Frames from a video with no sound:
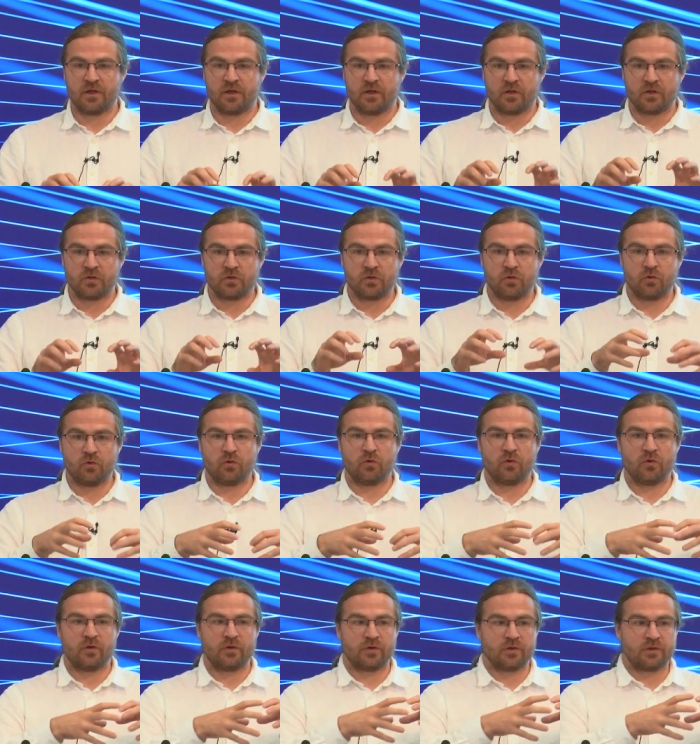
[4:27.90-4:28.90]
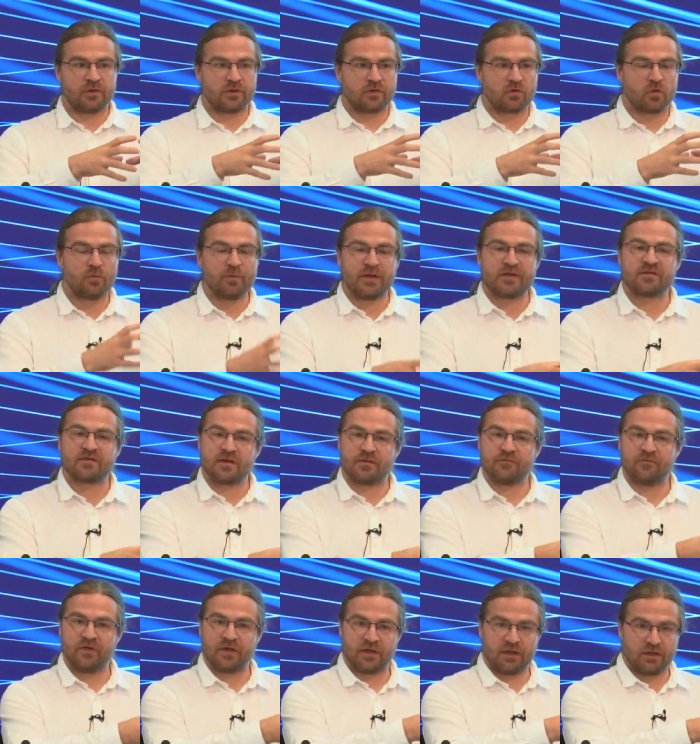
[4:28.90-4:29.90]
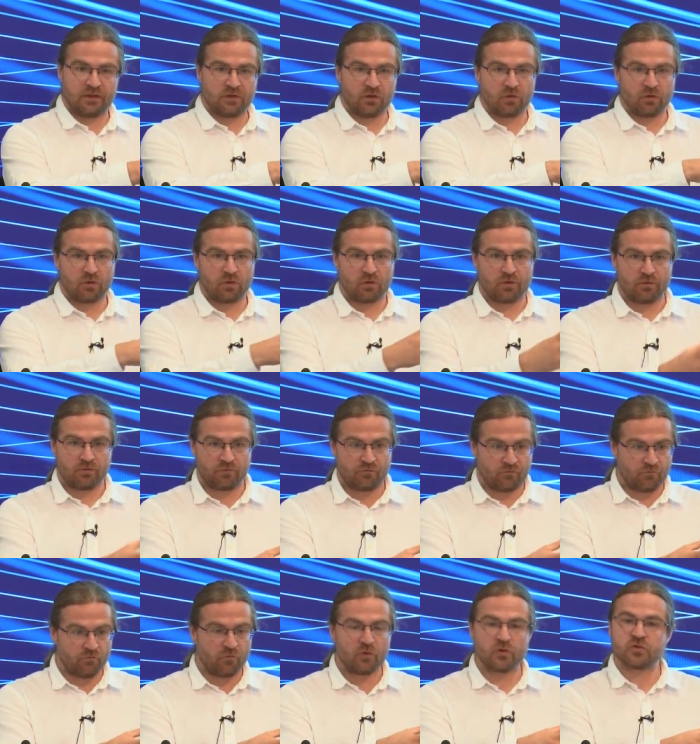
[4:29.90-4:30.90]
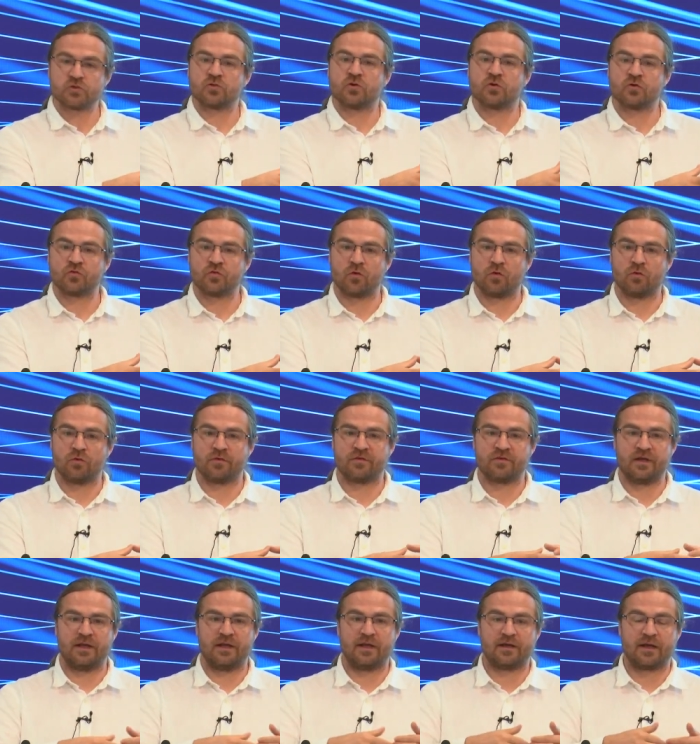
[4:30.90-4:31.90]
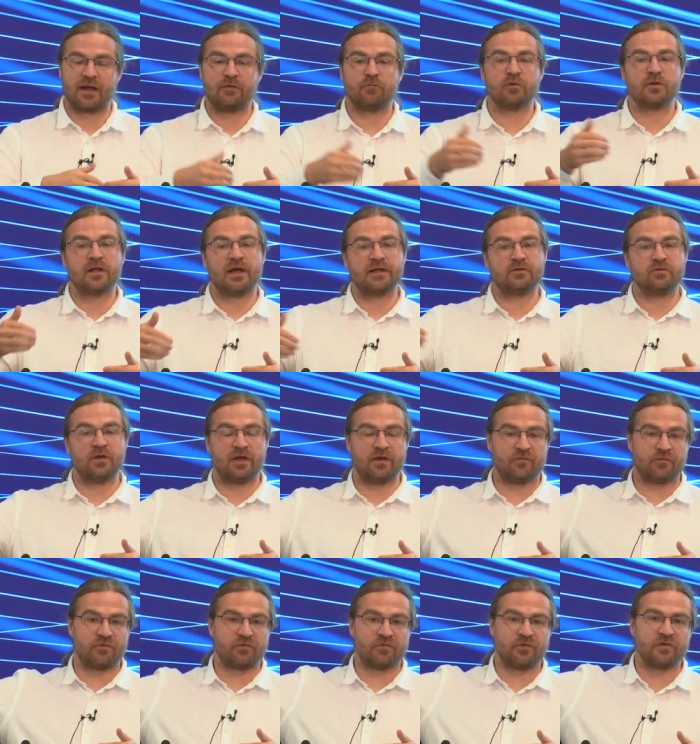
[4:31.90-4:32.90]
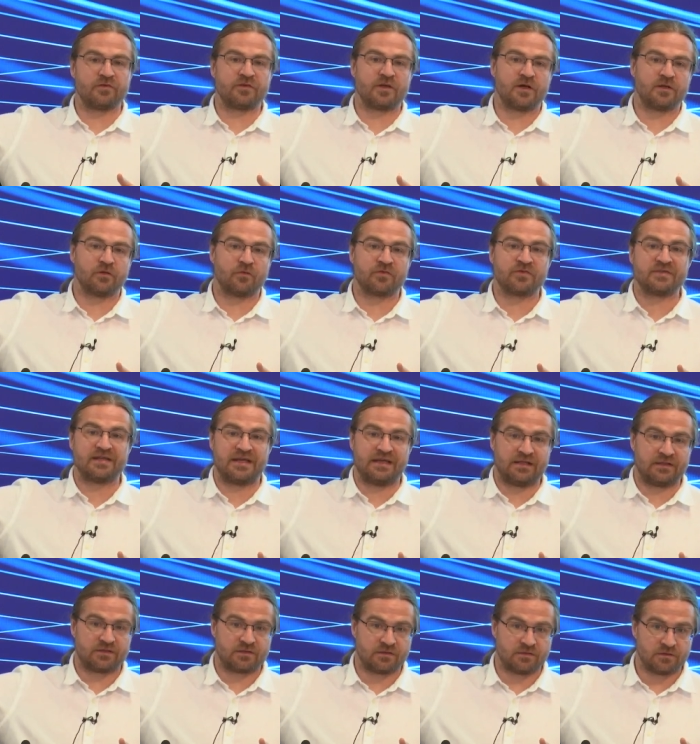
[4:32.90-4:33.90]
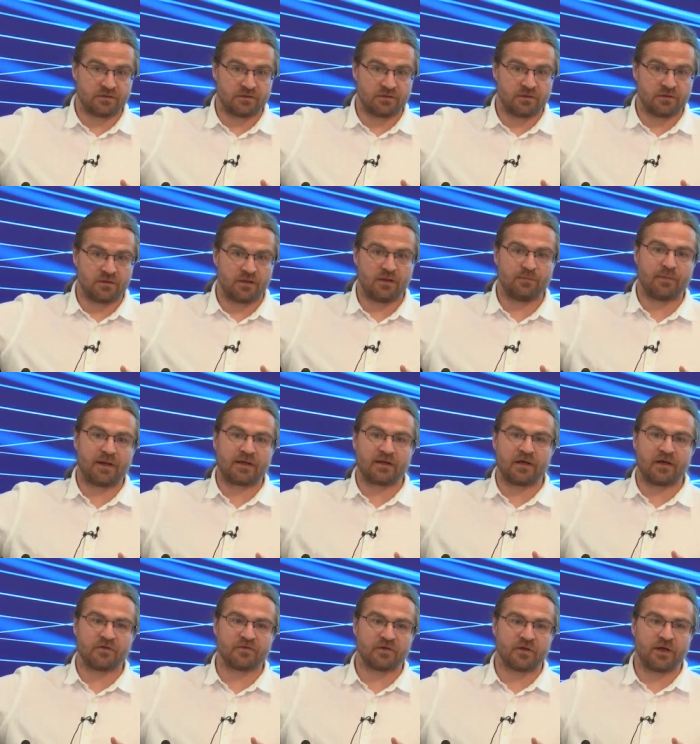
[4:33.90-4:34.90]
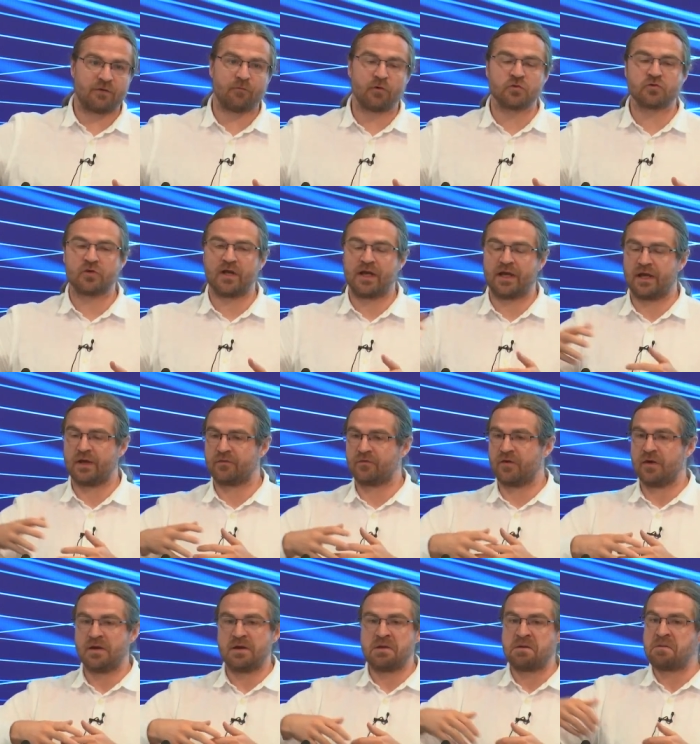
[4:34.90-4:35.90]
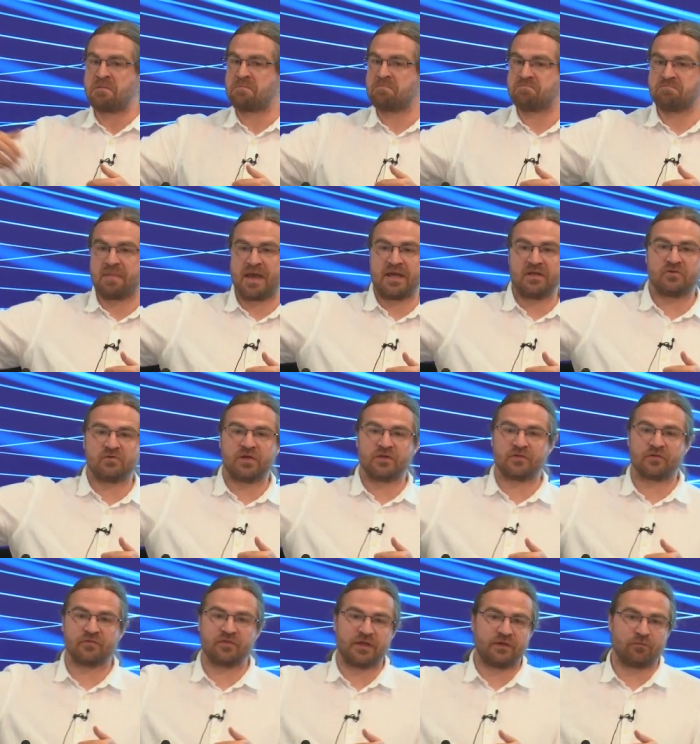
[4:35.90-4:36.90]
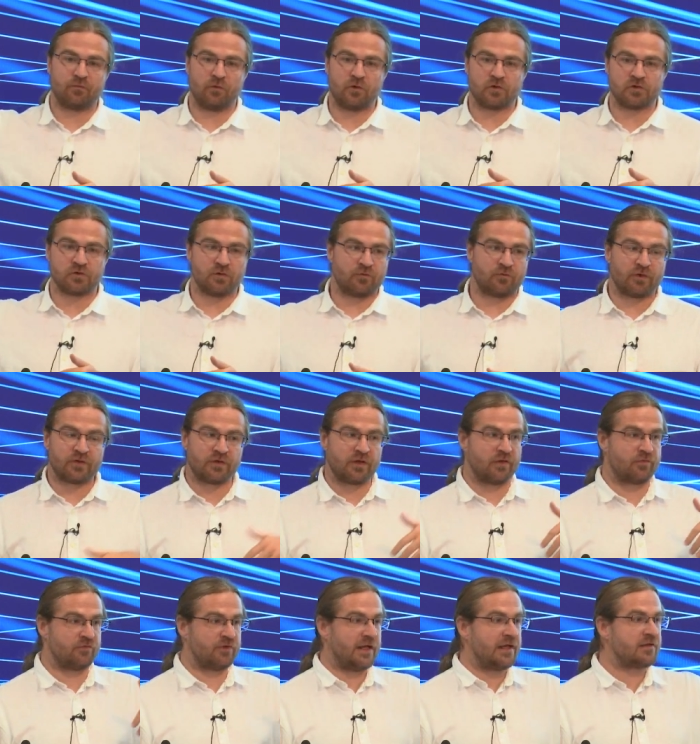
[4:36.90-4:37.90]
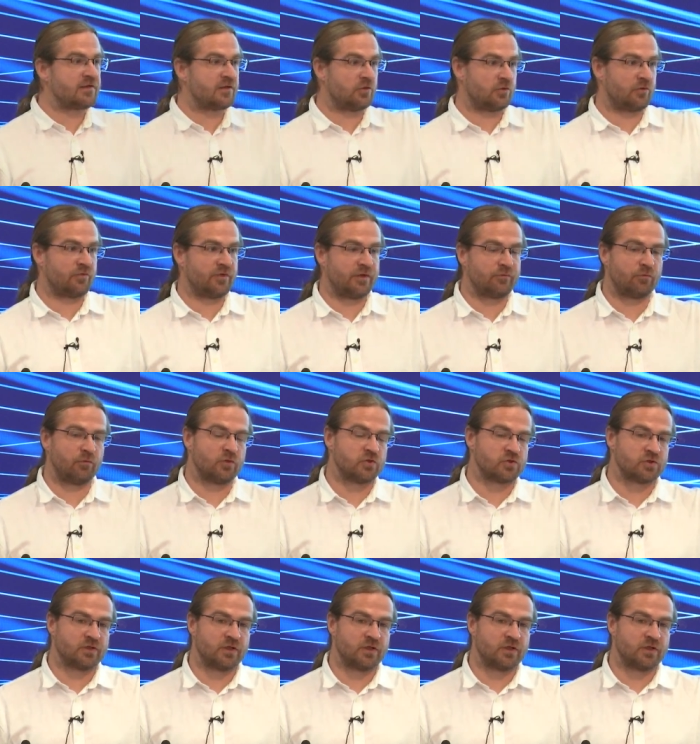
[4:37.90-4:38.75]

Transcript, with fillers: you commit something in your version control and say like, I would like to have this kind of state in my cluster. I want to have matrix of that version. I want to have next dot of that version.